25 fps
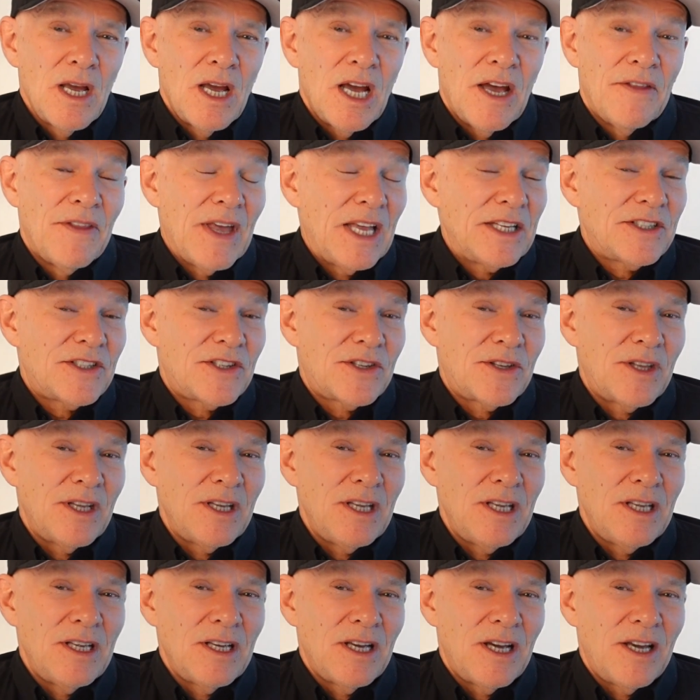And that's
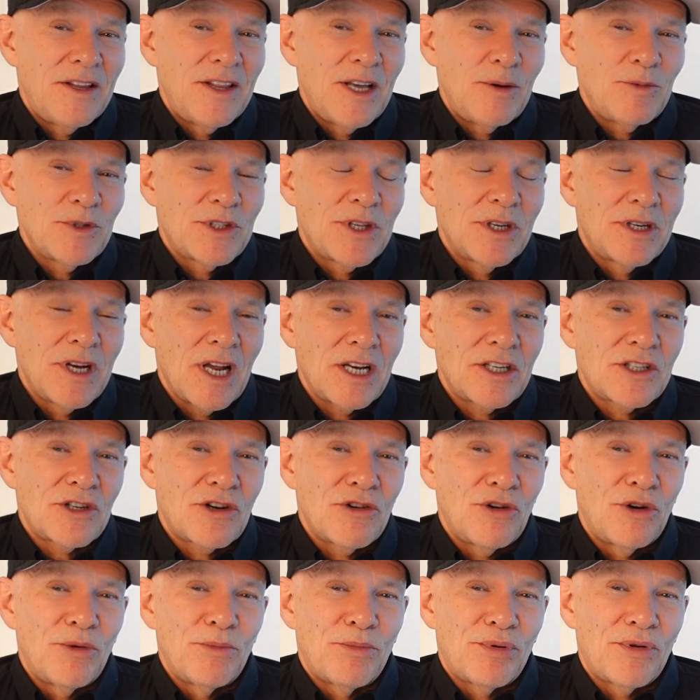that was the Dutch
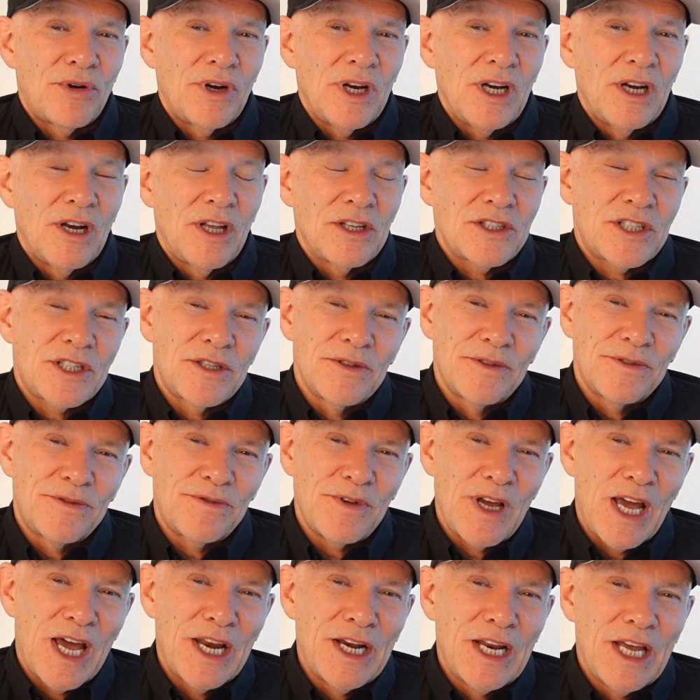Grand Prix. Lots
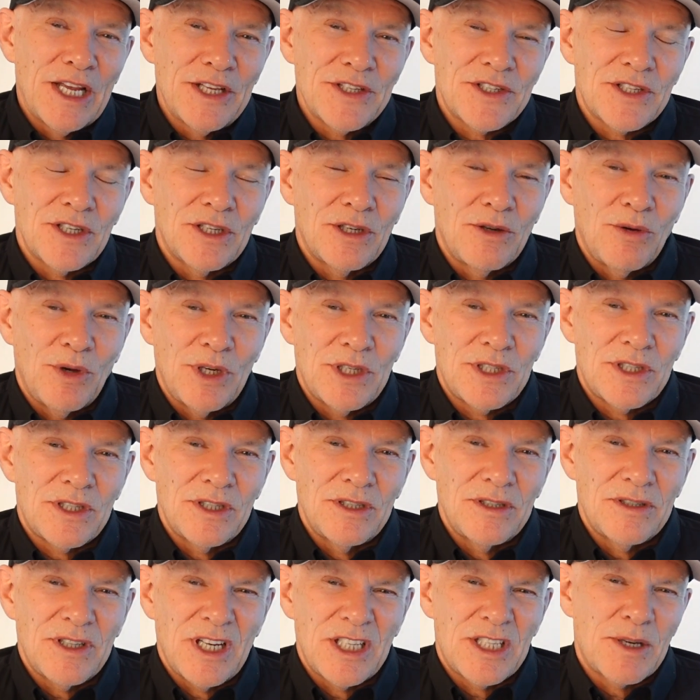of unanswered
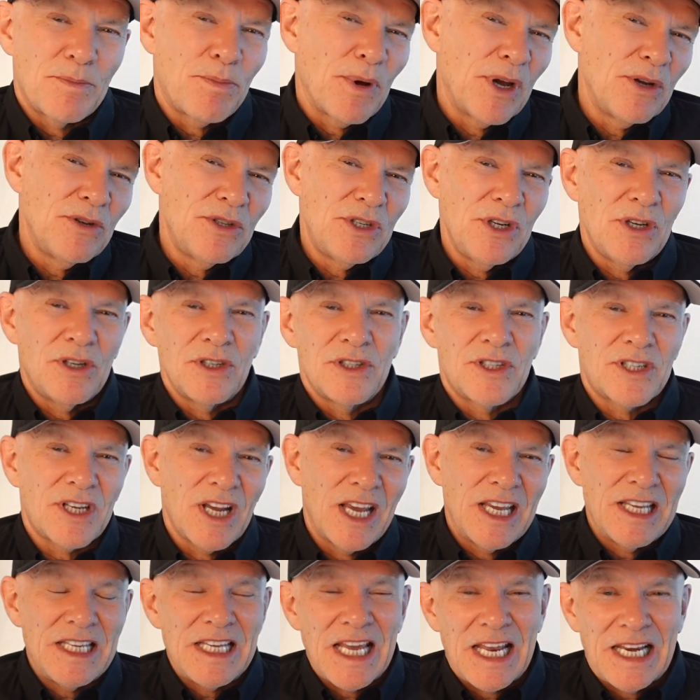questions. I suppose you could
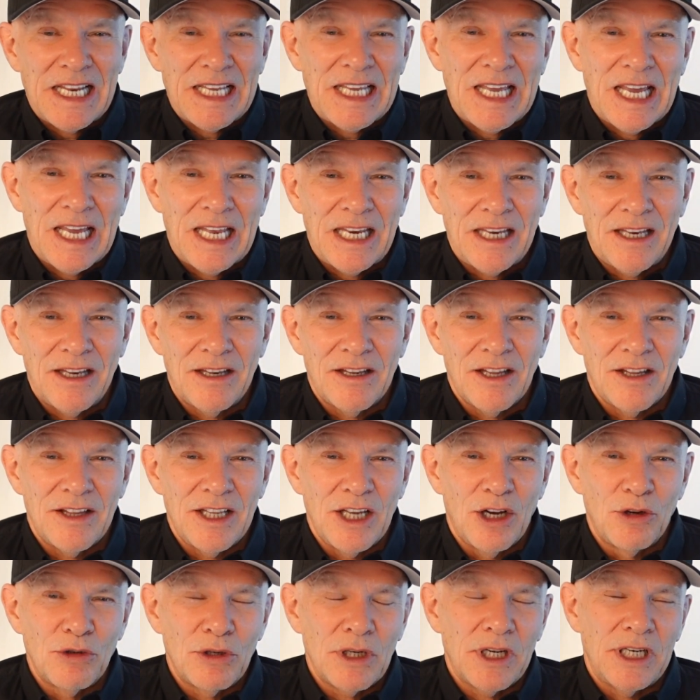say yet again that
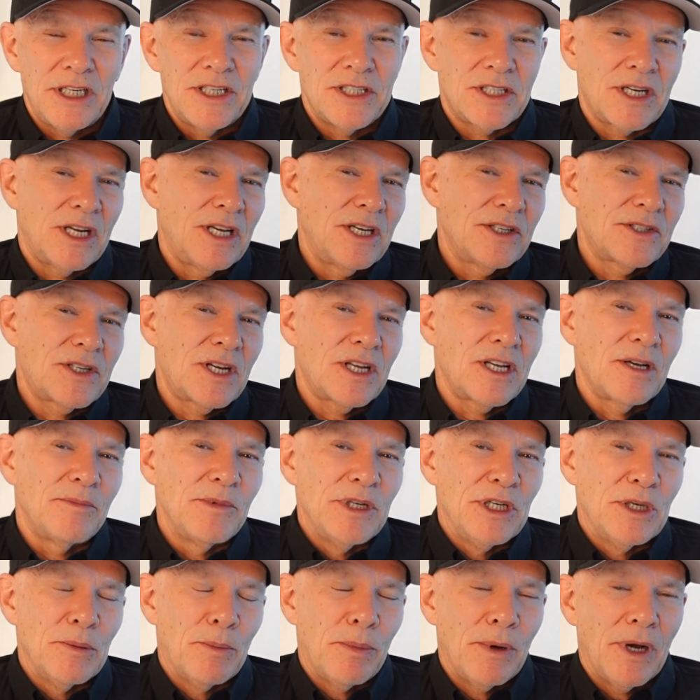the old cliche has to come
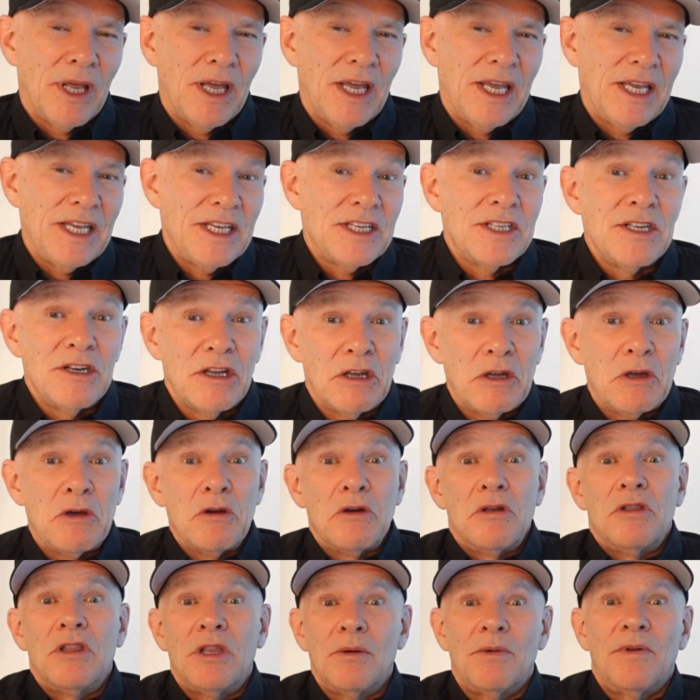into play. Isn't it
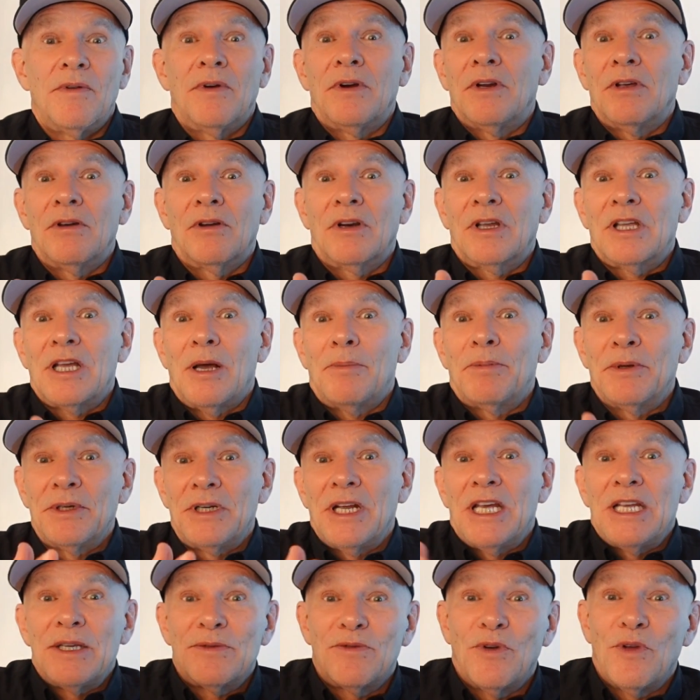good that we've only got a couple of
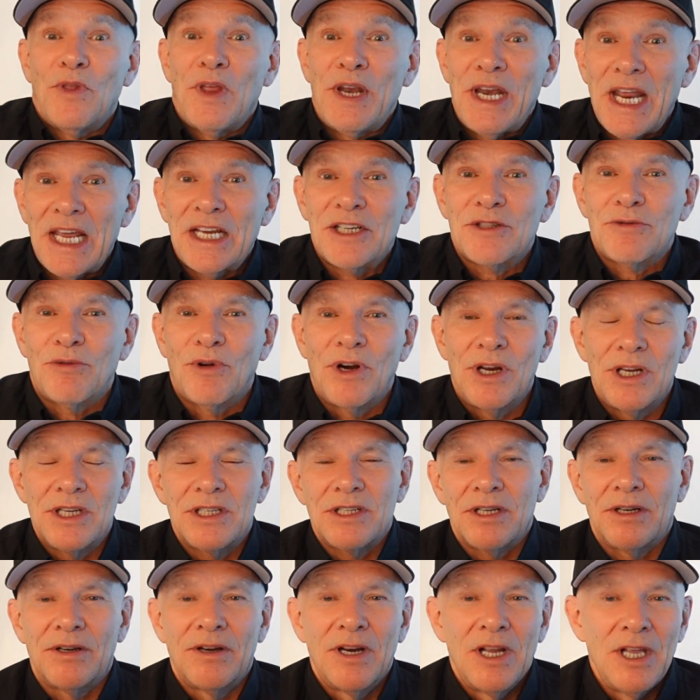days for the next
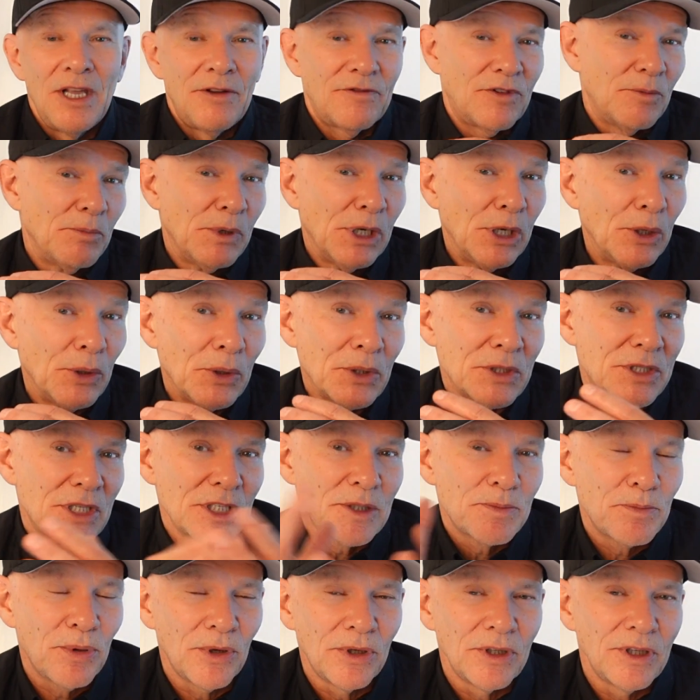race? And from
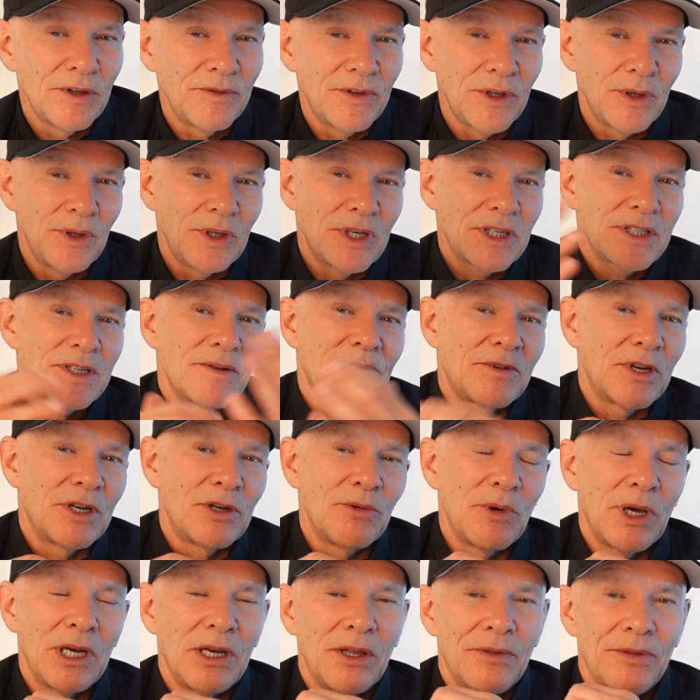Lewis's point of view, he doesn't have to
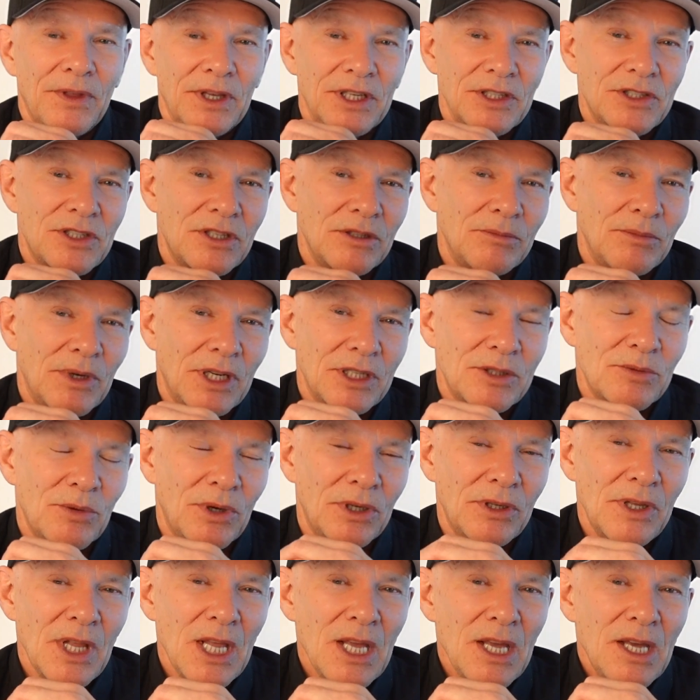dwell on things too much.
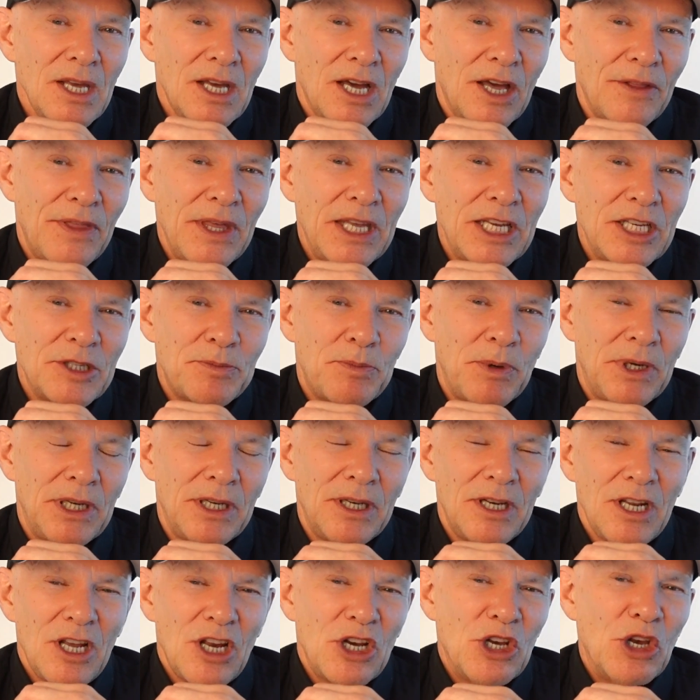Well, I think he's
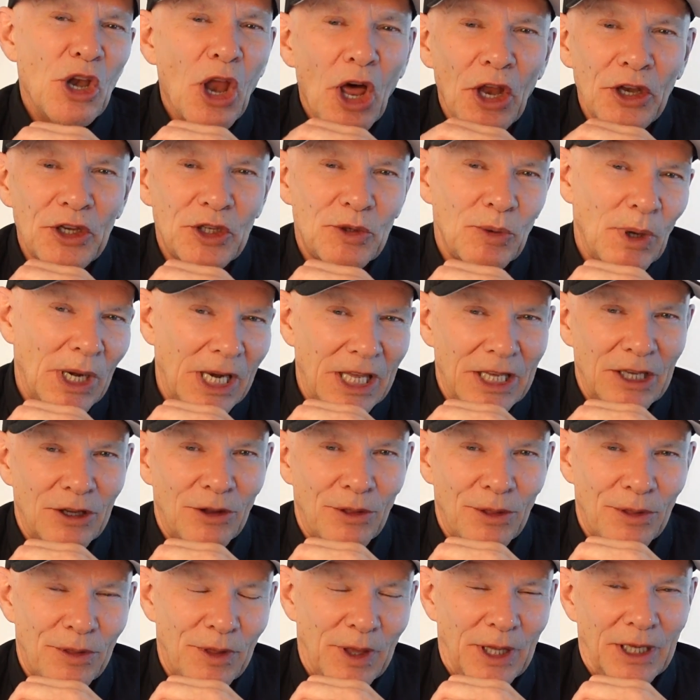been not dwelling
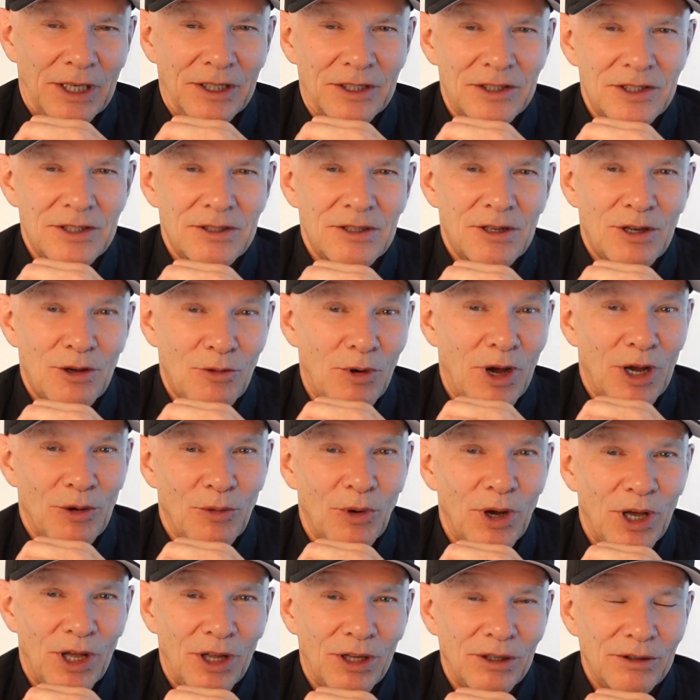on things quite
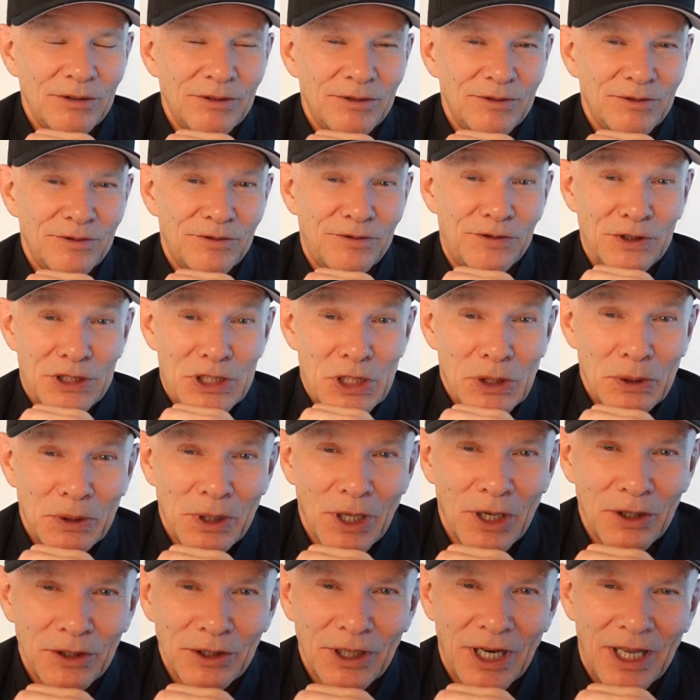well for too
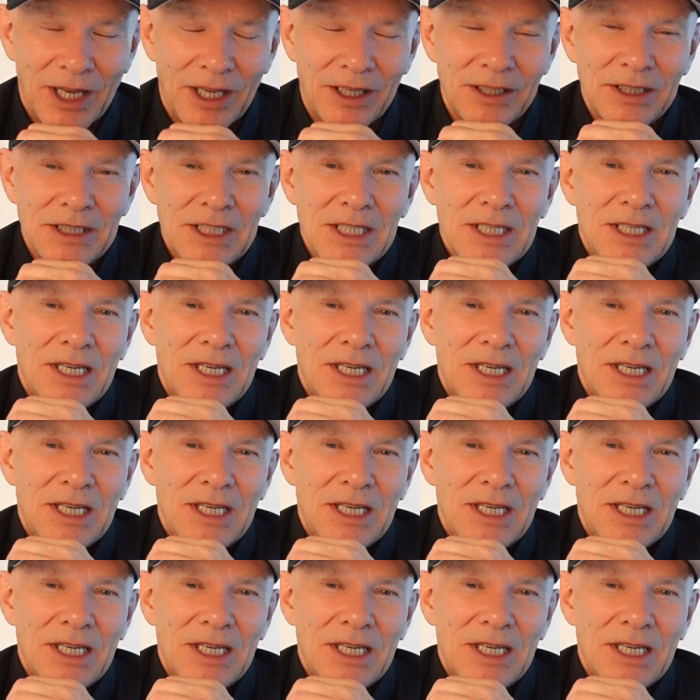long now.